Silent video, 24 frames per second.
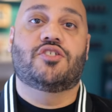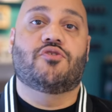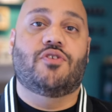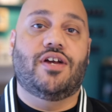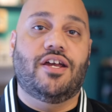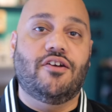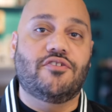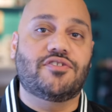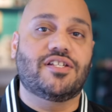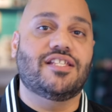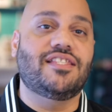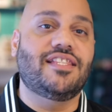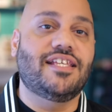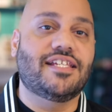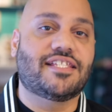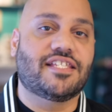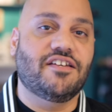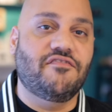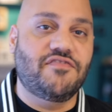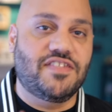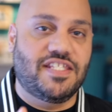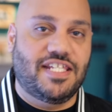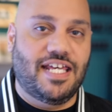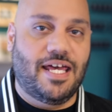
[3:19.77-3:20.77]
So here's a list
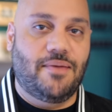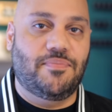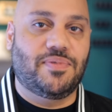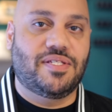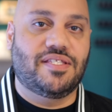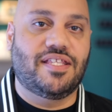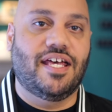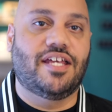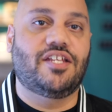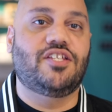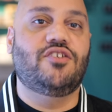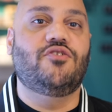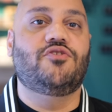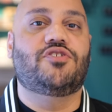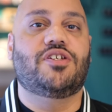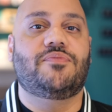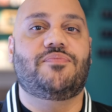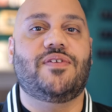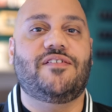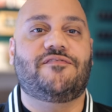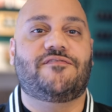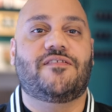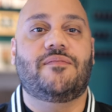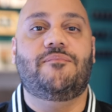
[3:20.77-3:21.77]
of tips that you
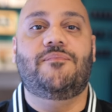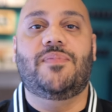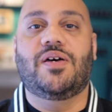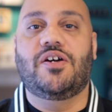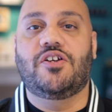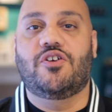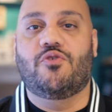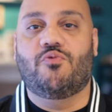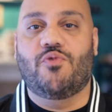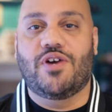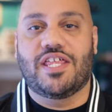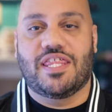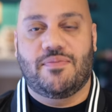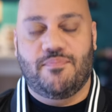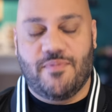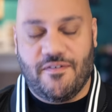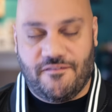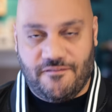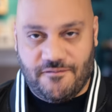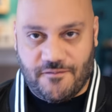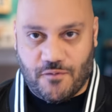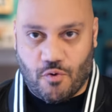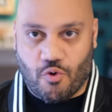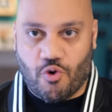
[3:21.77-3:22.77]
should be familiar with
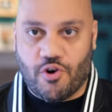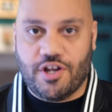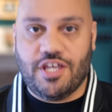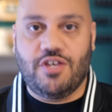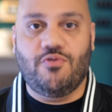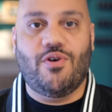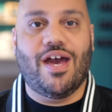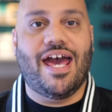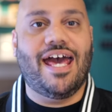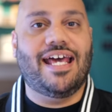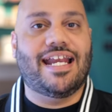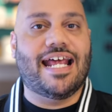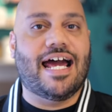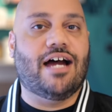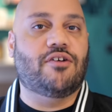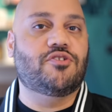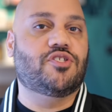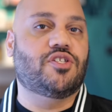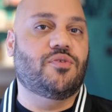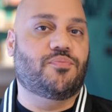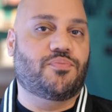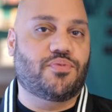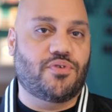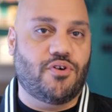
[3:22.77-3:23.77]
before you head
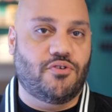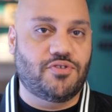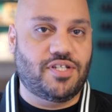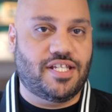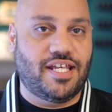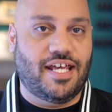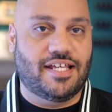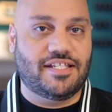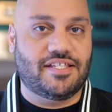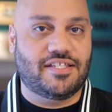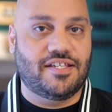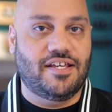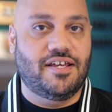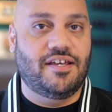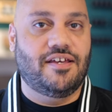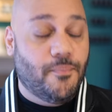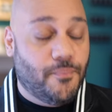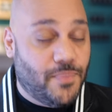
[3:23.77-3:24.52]
out to protest,